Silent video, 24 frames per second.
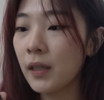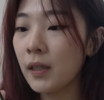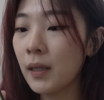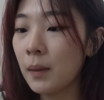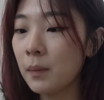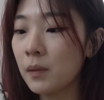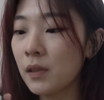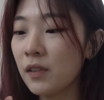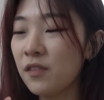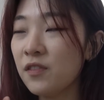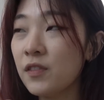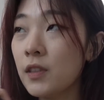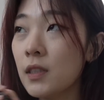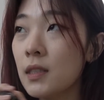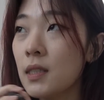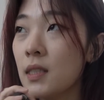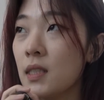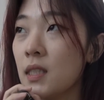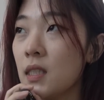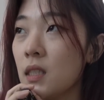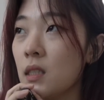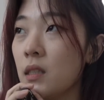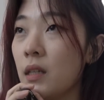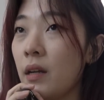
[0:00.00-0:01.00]
I believe this
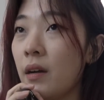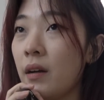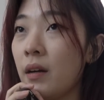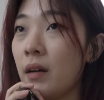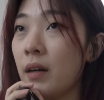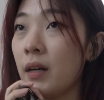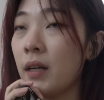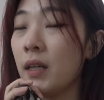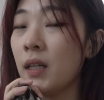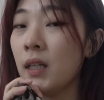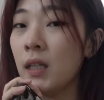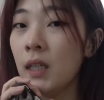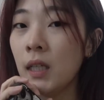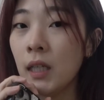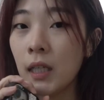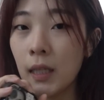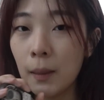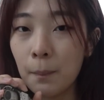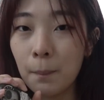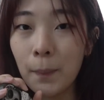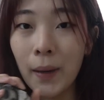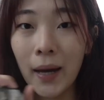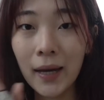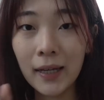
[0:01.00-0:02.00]
is their
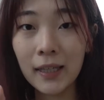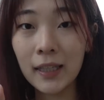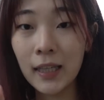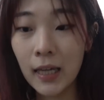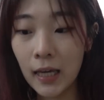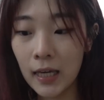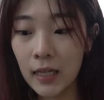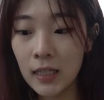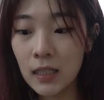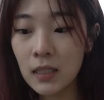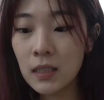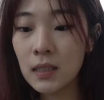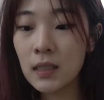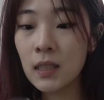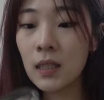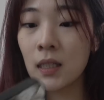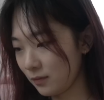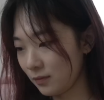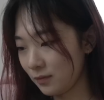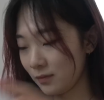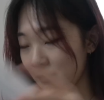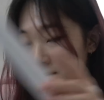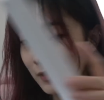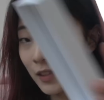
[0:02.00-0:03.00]
impact case.
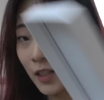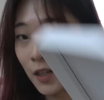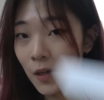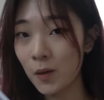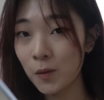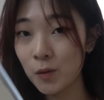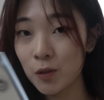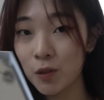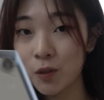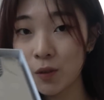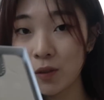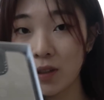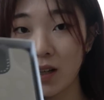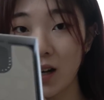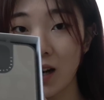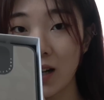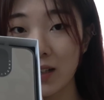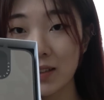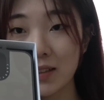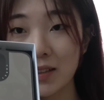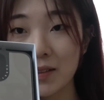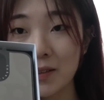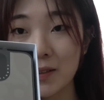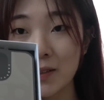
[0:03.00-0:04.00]
I also
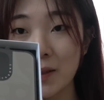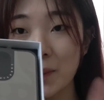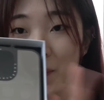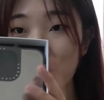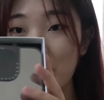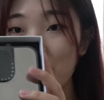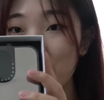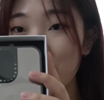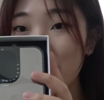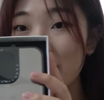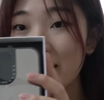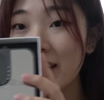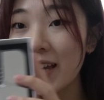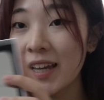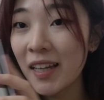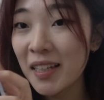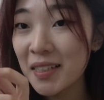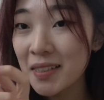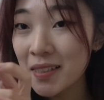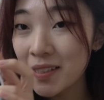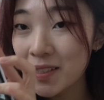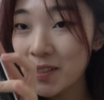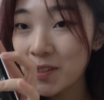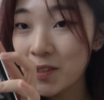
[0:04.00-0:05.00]
got the mirror
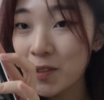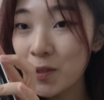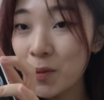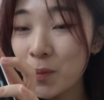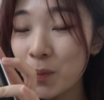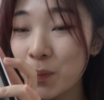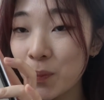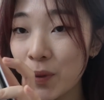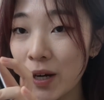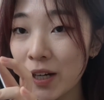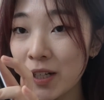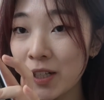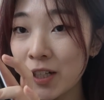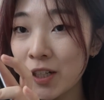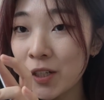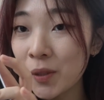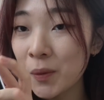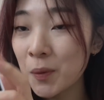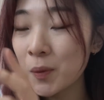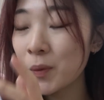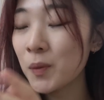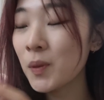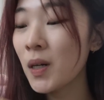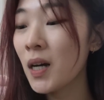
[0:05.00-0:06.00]
case. It's still brand
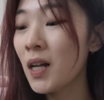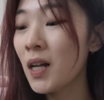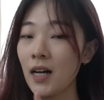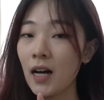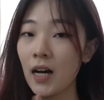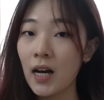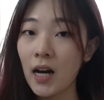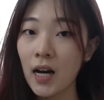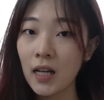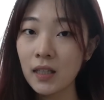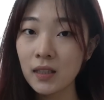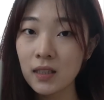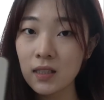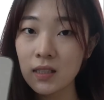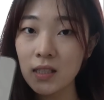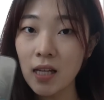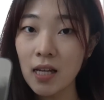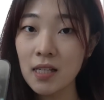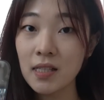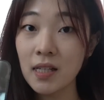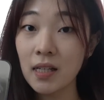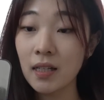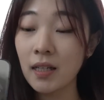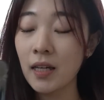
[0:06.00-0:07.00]
new. I had this
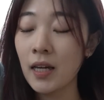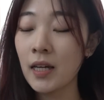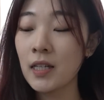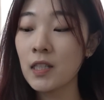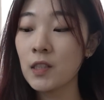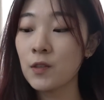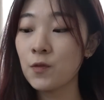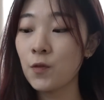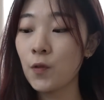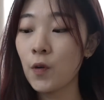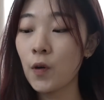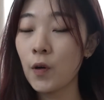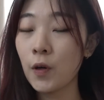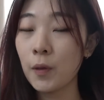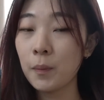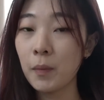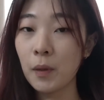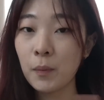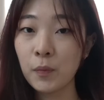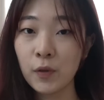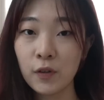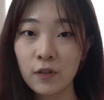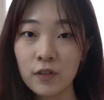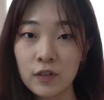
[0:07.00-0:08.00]
as a case for
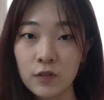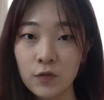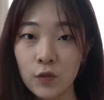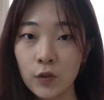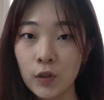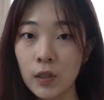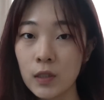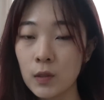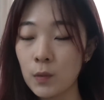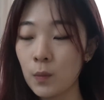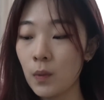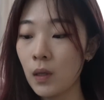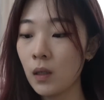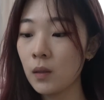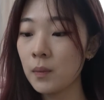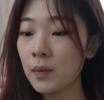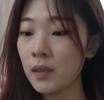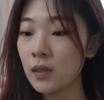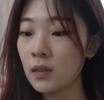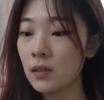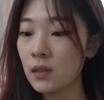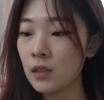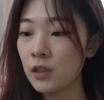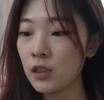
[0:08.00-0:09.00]
my previous phone as well
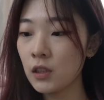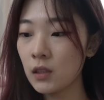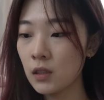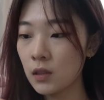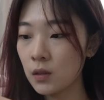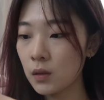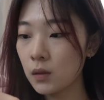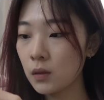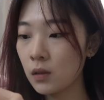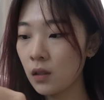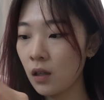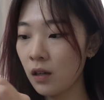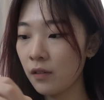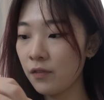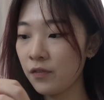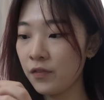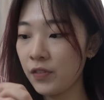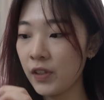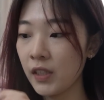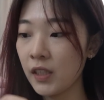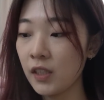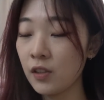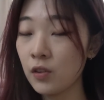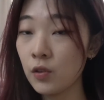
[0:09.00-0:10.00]
because it's just so
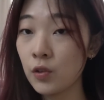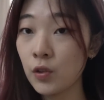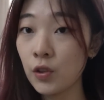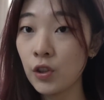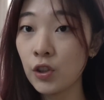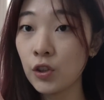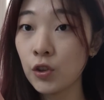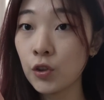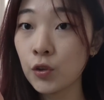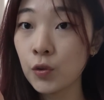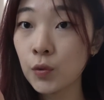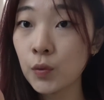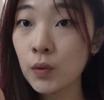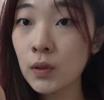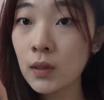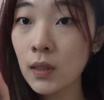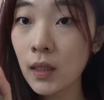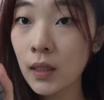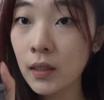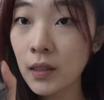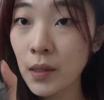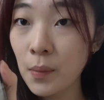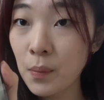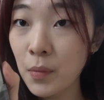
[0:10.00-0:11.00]
convenient to use,
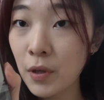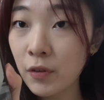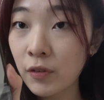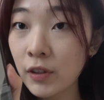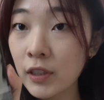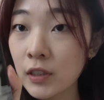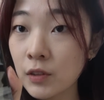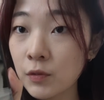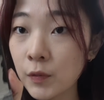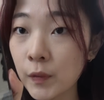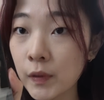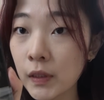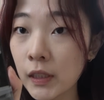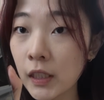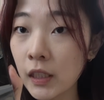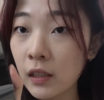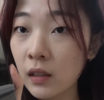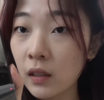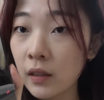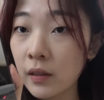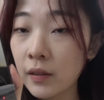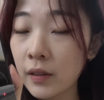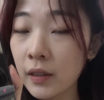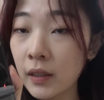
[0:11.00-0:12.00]
and the mirror is really
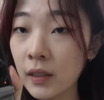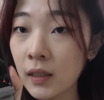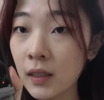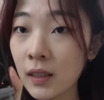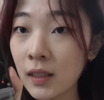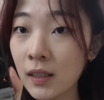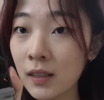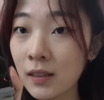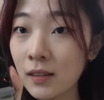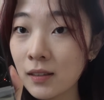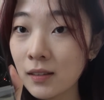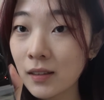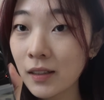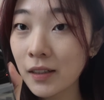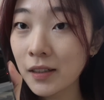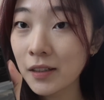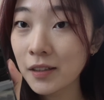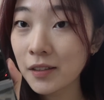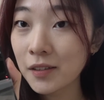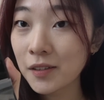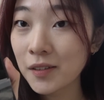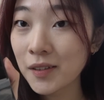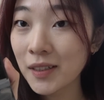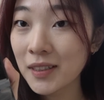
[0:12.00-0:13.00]
clear.
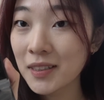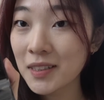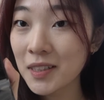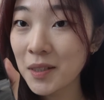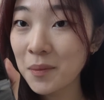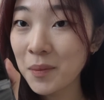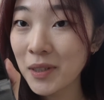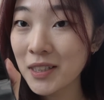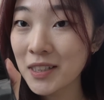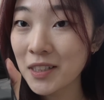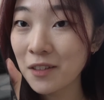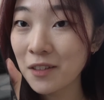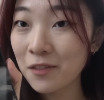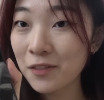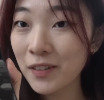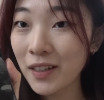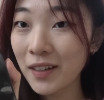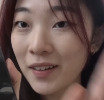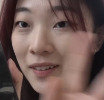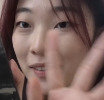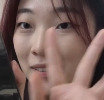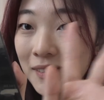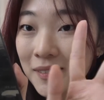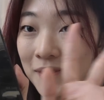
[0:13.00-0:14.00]
Like, you can see myself
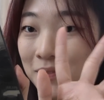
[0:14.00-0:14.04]
there.